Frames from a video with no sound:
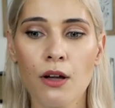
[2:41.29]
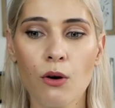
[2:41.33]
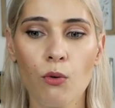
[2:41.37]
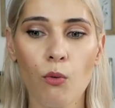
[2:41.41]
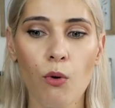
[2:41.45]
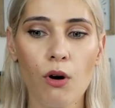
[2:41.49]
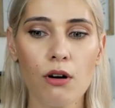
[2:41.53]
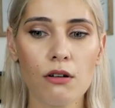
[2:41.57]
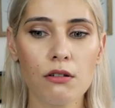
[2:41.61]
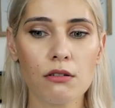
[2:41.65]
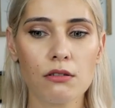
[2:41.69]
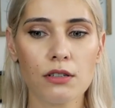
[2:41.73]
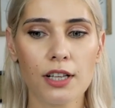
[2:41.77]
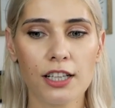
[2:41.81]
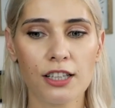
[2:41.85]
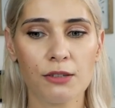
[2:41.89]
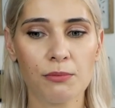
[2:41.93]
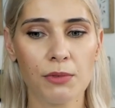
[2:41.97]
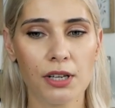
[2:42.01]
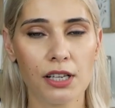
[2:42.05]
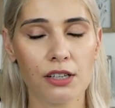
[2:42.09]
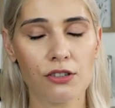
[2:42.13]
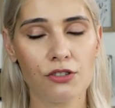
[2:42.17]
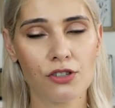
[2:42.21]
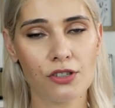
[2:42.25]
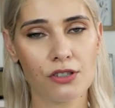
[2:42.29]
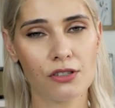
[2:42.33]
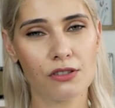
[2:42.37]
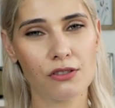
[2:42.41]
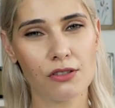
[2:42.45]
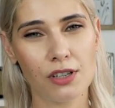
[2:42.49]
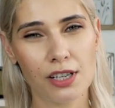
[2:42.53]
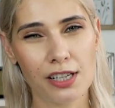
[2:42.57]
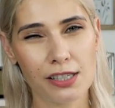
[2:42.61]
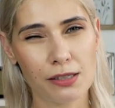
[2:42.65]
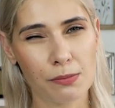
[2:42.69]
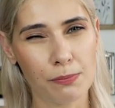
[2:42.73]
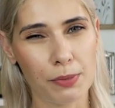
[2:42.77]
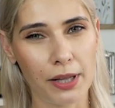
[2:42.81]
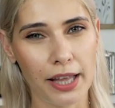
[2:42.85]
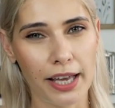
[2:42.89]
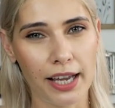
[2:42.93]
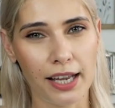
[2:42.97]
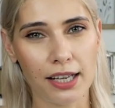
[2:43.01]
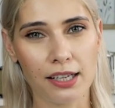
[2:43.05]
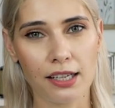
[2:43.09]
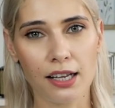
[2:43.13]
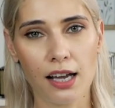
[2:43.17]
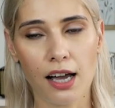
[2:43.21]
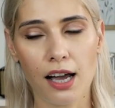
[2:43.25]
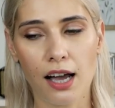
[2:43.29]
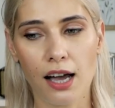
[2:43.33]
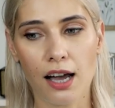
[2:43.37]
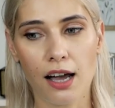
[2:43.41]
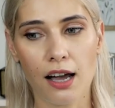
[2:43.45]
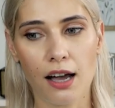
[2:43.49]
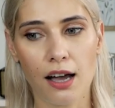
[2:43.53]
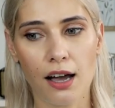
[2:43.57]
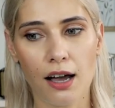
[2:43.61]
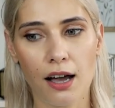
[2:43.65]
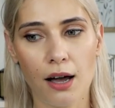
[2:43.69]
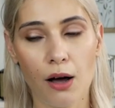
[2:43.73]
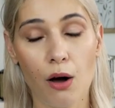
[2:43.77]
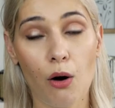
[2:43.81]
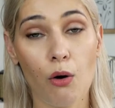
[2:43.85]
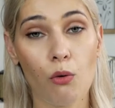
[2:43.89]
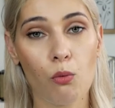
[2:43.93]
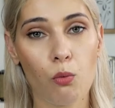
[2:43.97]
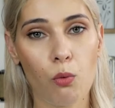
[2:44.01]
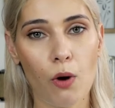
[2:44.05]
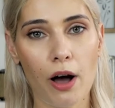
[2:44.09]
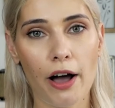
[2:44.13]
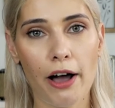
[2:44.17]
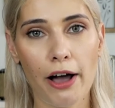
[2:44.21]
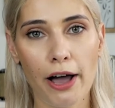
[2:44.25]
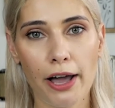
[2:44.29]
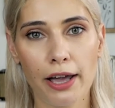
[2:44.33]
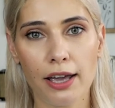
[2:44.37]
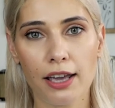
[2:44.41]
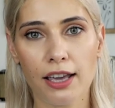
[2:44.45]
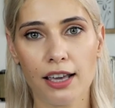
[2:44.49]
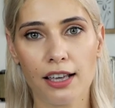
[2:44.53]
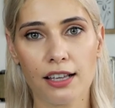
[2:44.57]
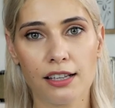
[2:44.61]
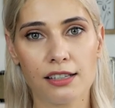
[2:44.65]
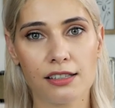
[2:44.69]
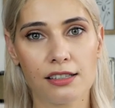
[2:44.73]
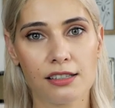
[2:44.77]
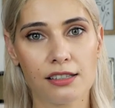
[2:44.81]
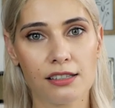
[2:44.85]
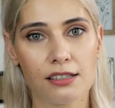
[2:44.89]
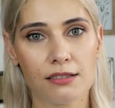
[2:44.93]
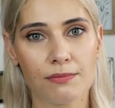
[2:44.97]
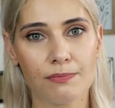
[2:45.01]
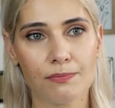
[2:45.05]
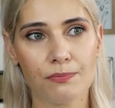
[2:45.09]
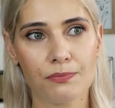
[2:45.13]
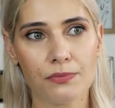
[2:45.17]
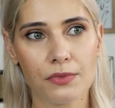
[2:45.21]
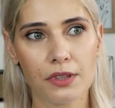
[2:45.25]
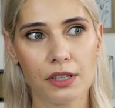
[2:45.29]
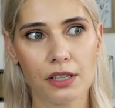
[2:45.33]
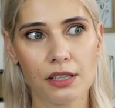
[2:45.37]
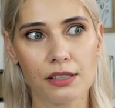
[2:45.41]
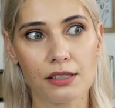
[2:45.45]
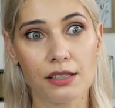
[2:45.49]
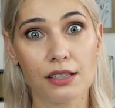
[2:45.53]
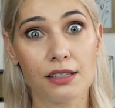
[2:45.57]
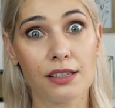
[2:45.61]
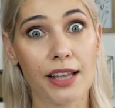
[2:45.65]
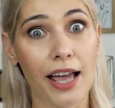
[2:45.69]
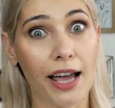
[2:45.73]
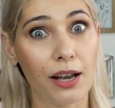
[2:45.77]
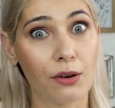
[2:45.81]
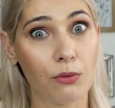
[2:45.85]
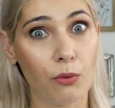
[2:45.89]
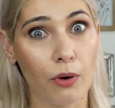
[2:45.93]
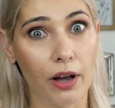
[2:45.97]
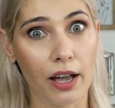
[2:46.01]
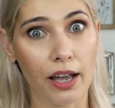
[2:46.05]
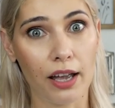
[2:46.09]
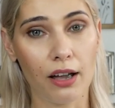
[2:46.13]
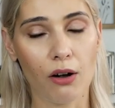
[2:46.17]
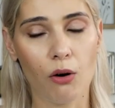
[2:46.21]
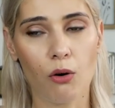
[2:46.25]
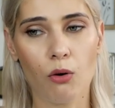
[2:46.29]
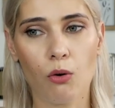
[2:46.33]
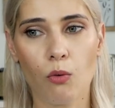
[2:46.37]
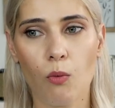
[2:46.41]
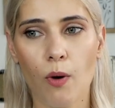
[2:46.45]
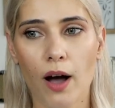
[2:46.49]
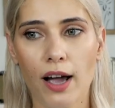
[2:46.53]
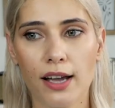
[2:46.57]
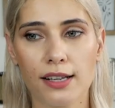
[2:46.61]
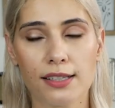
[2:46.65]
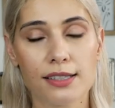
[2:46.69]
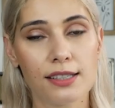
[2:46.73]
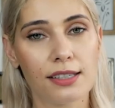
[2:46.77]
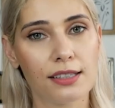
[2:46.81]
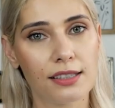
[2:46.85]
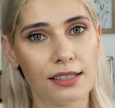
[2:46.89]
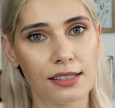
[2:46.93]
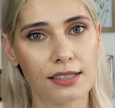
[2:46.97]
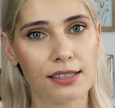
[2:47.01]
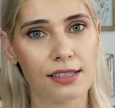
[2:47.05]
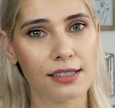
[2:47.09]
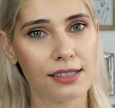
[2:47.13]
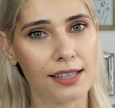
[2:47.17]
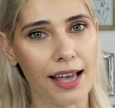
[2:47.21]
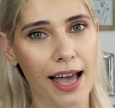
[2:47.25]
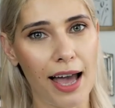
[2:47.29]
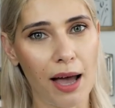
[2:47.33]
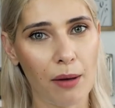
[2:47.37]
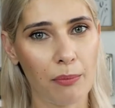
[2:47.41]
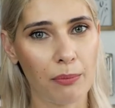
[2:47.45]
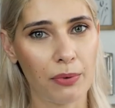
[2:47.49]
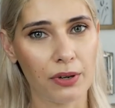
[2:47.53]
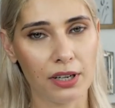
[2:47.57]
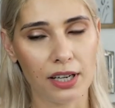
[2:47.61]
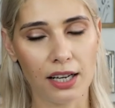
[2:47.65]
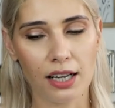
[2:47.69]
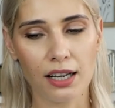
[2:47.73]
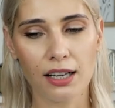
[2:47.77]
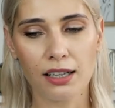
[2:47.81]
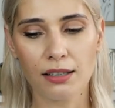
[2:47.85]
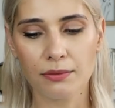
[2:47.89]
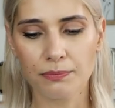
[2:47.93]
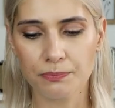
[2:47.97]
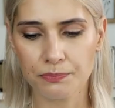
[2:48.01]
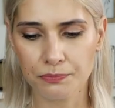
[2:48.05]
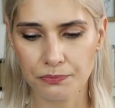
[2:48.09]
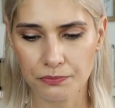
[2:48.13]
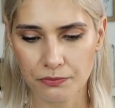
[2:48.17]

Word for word: Well, let me just explain uh, why is, is it that way or why this is happening.